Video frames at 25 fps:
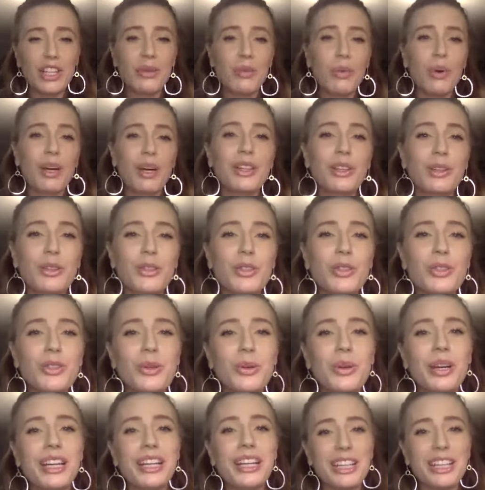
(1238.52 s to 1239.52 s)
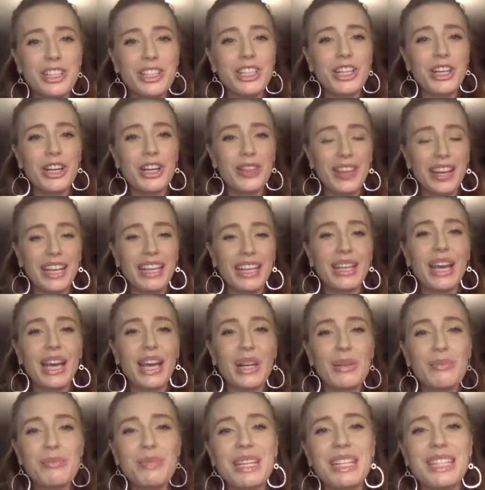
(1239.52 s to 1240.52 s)
one little story to share that it
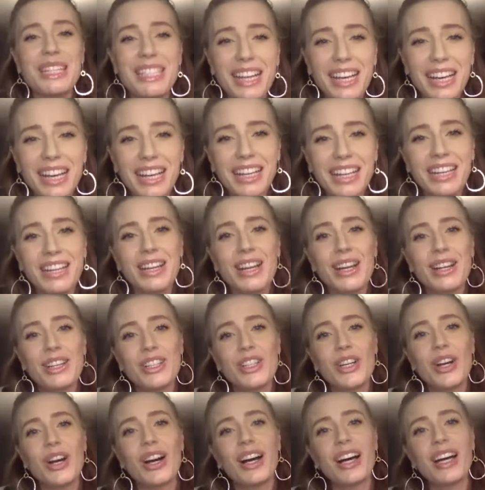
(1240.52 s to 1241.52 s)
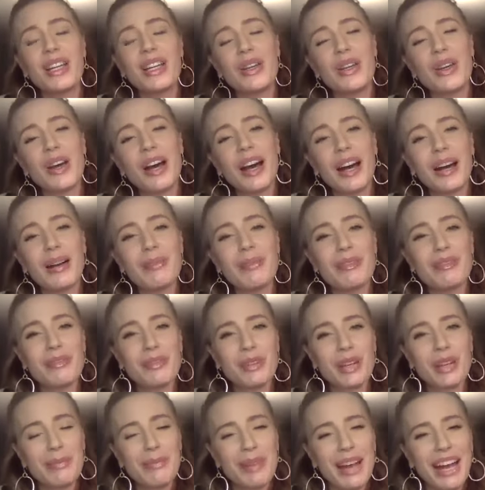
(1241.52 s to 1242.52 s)
can be done, John,
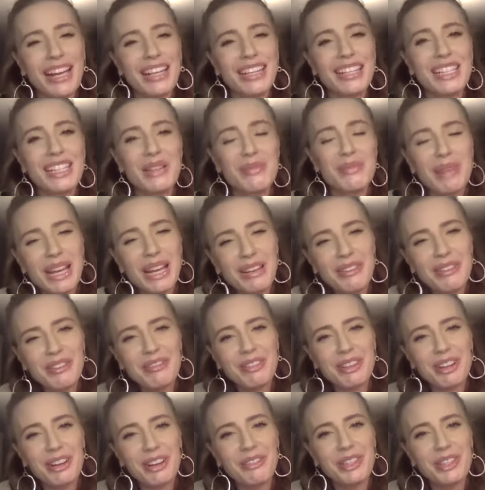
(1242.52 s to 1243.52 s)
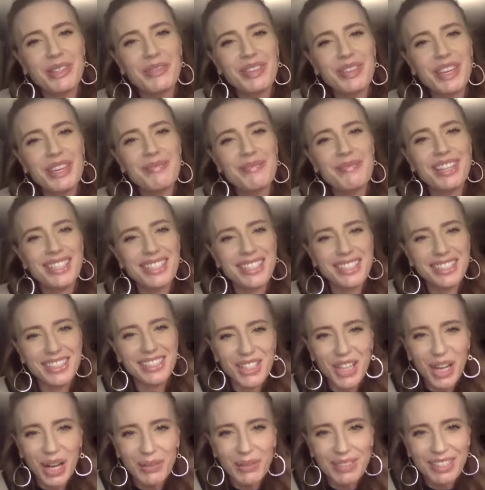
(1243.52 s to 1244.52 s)
before he passed the microphone over to me, mentioned
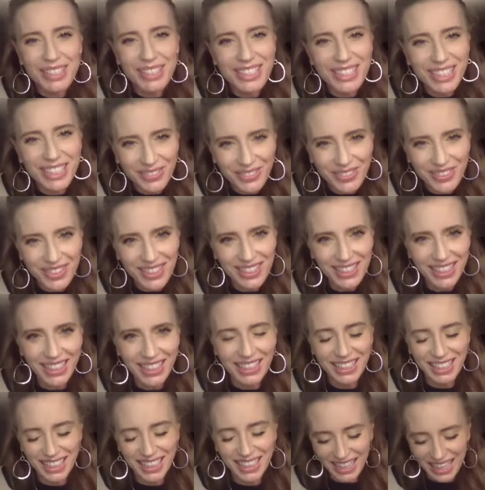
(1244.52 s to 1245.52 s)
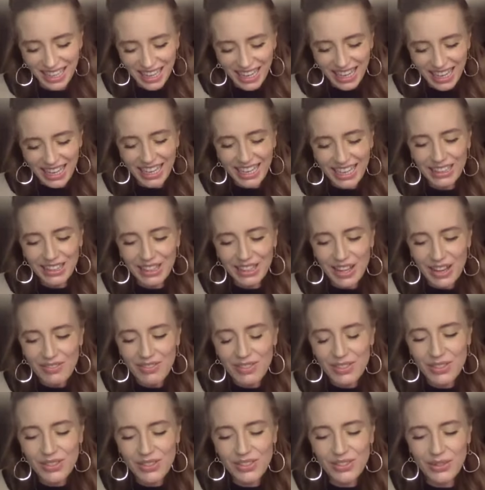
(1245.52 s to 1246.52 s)
Thomas Jefferson. And I
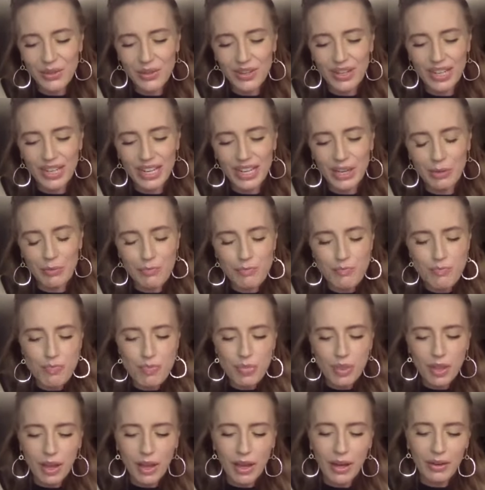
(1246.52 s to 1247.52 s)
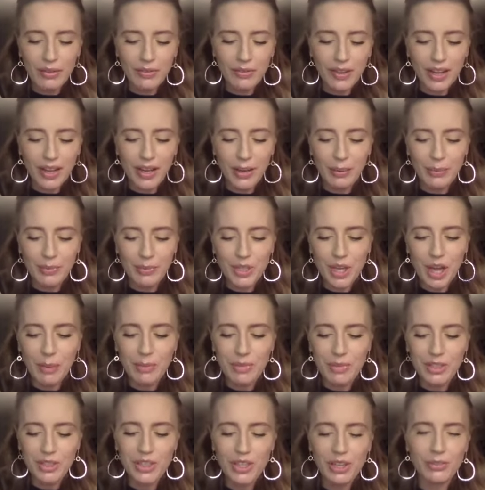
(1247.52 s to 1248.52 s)
love the story of
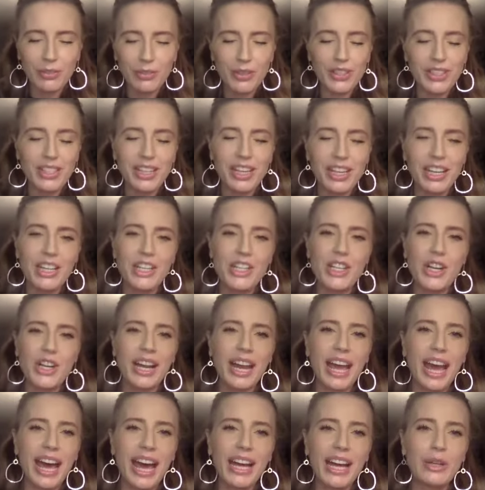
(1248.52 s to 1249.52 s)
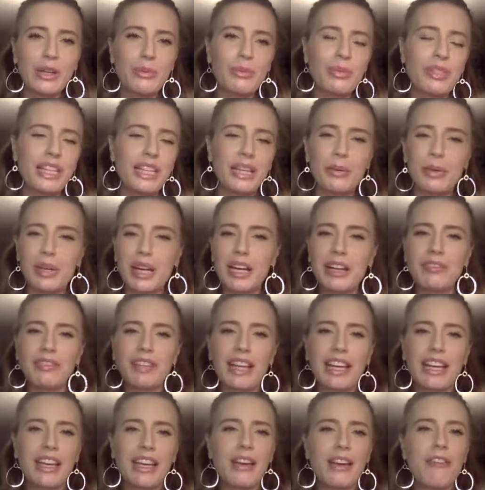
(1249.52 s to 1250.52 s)
Thomas Jefferson and John Adams. They were kind of
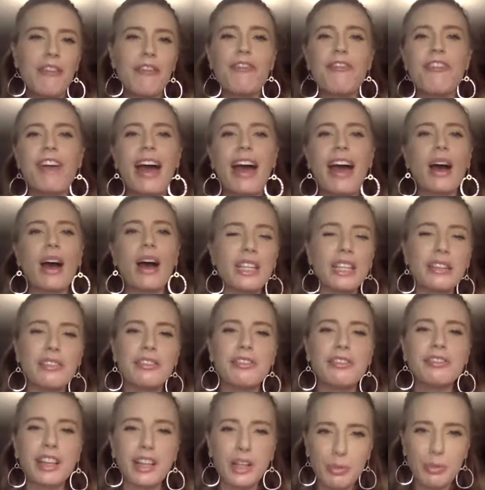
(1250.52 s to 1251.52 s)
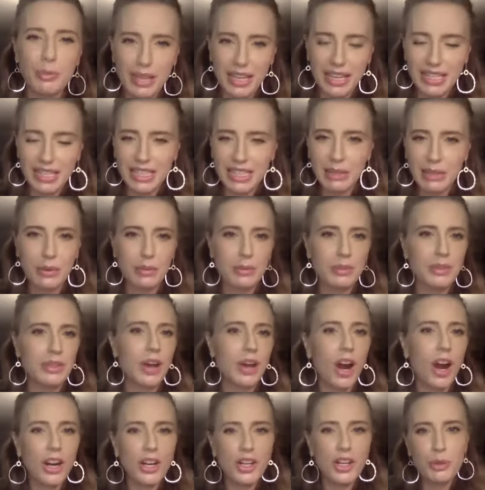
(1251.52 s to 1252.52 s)
like founding frenemies. They were
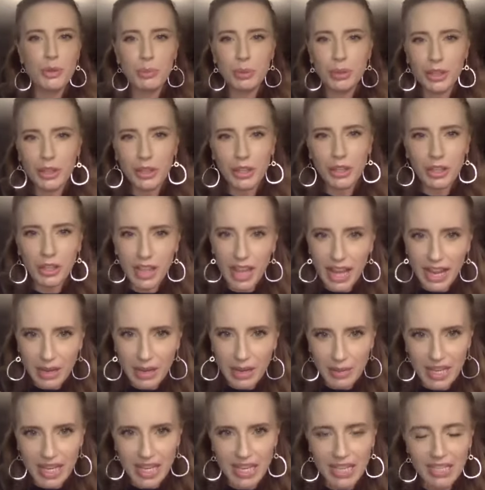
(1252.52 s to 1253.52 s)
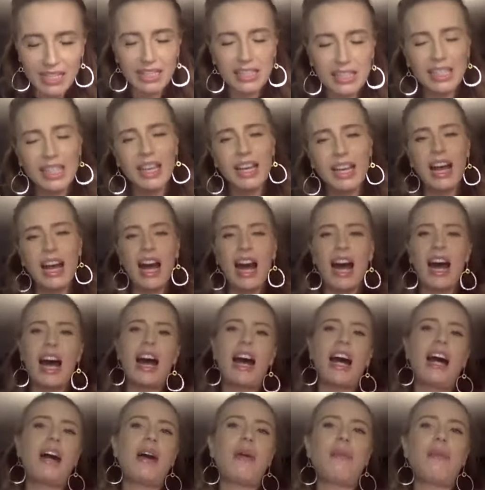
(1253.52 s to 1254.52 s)
arch political enemies.
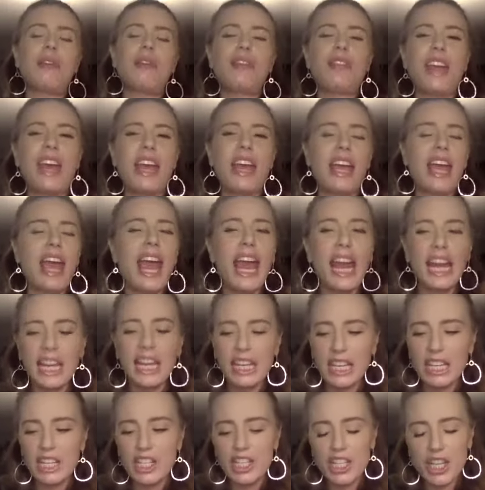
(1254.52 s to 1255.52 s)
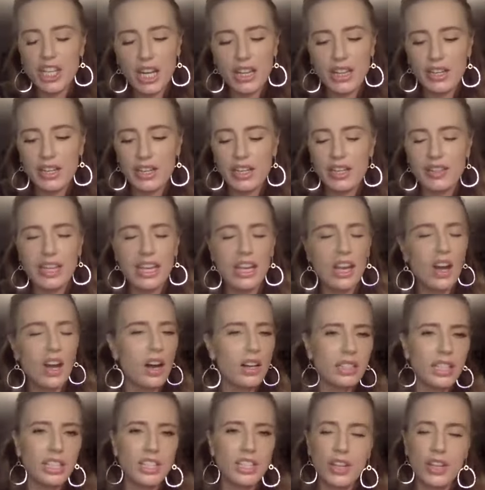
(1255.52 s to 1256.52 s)
They hated each other. They
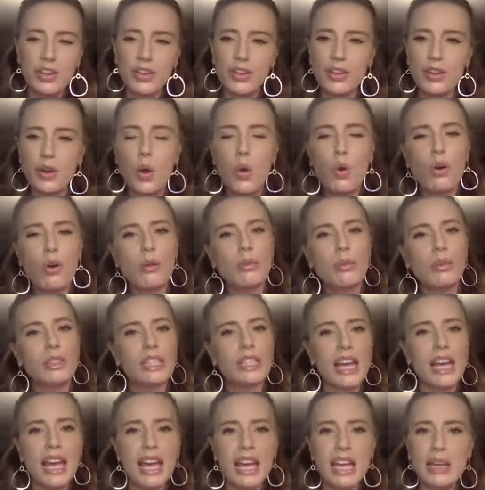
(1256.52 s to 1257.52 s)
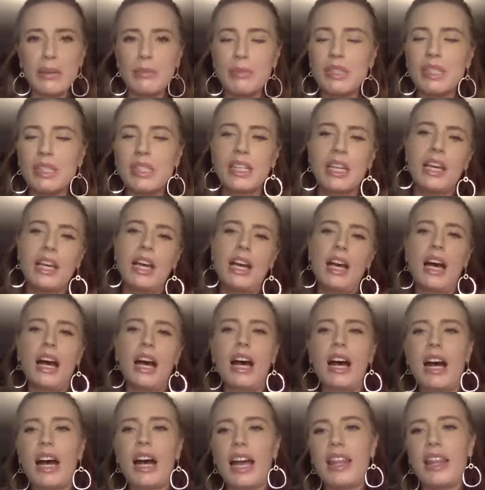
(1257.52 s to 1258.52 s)
called each other horrible names.
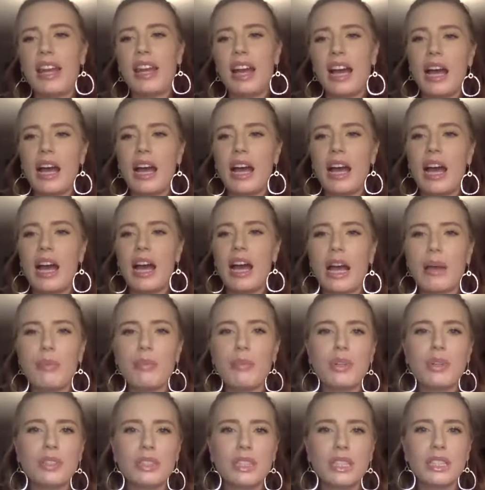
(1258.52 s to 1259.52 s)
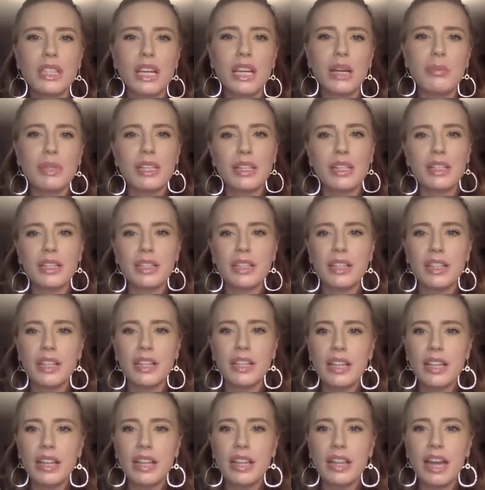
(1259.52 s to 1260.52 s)
I pulled it up here
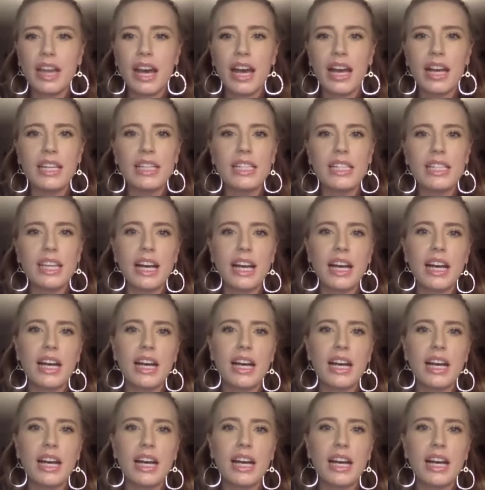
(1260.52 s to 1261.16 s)
that